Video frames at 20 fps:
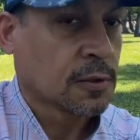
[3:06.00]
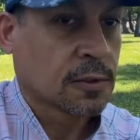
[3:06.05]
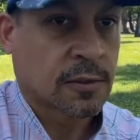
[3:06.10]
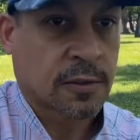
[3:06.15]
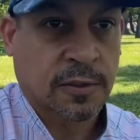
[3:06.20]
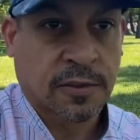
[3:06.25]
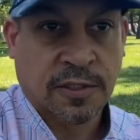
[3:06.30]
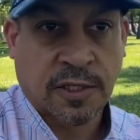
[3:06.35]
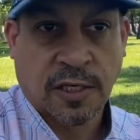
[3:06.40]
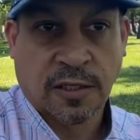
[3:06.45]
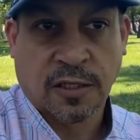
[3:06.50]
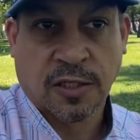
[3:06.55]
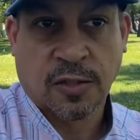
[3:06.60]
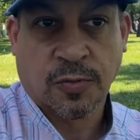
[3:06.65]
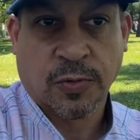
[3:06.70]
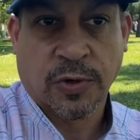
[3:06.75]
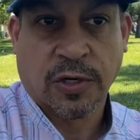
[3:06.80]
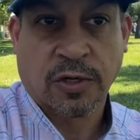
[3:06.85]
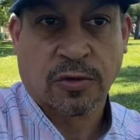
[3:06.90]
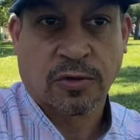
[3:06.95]
Looks like the
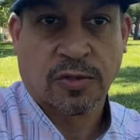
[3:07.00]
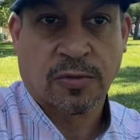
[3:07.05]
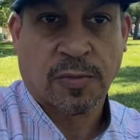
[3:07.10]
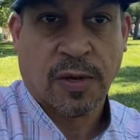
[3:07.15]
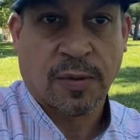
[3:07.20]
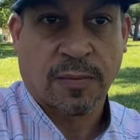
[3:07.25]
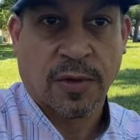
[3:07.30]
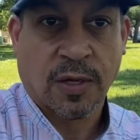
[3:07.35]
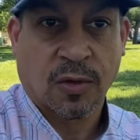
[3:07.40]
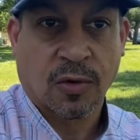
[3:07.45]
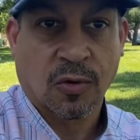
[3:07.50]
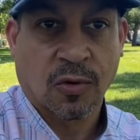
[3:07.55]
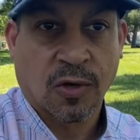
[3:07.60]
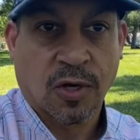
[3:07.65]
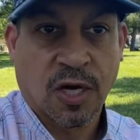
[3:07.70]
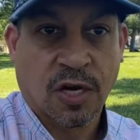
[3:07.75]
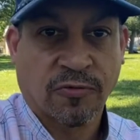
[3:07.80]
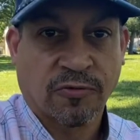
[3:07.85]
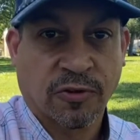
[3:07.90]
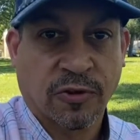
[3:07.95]
sprinklers might be going
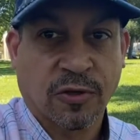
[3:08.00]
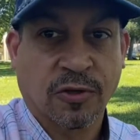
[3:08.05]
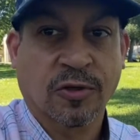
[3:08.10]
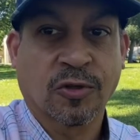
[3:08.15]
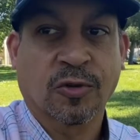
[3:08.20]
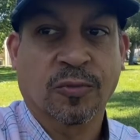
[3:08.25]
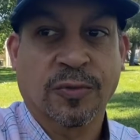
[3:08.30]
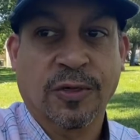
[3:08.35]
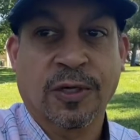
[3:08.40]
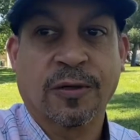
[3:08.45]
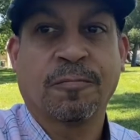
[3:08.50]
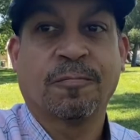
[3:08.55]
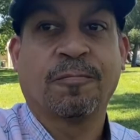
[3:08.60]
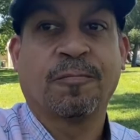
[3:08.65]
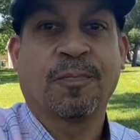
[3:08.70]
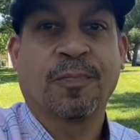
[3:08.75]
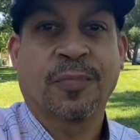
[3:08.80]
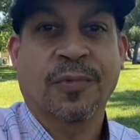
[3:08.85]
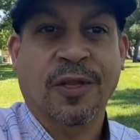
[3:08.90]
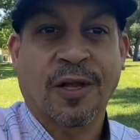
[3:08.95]
off in a little bit.
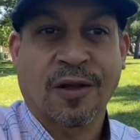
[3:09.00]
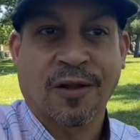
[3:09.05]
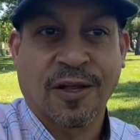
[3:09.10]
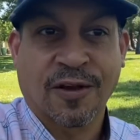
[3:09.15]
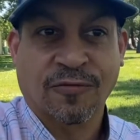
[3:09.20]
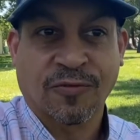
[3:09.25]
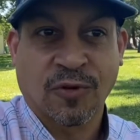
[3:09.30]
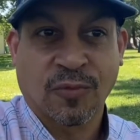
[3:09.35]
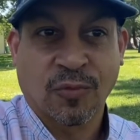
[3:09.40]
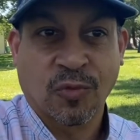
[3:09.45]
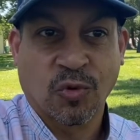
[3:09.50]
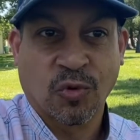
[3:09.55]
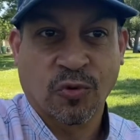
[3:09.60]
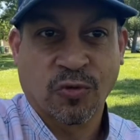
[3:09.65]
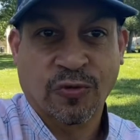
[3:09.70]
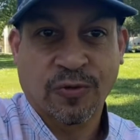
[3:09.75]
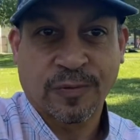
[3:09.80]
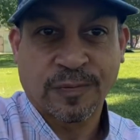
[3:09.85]
I'll have to move.